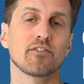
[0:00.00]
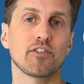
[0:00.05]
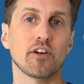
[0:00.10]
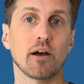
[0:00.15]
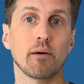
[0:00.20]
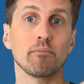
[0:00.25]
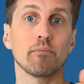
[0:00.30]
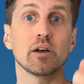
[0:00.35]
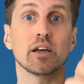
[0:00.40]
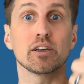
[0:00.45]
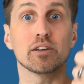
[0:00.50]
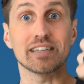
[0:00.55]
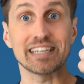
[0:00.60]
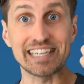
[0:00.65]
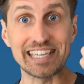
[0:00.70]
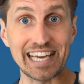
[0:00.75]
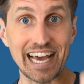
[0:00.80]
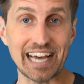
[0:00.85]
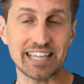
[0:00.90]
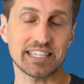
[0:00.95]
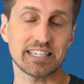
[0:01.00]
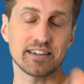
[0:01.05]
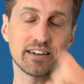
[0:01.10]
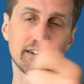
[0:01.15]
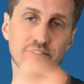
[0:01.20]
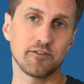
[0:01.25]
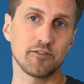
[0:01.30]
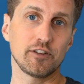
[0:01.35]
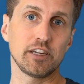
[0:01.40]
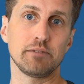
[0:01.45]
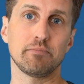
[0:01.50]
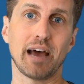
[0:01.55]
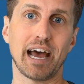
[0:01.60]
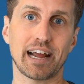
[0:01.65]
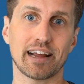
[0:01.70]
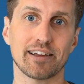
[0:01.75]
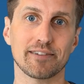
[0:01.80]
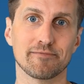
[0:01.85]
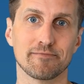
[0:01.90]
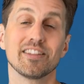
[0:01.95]
from guest
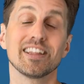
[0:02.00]
feedback.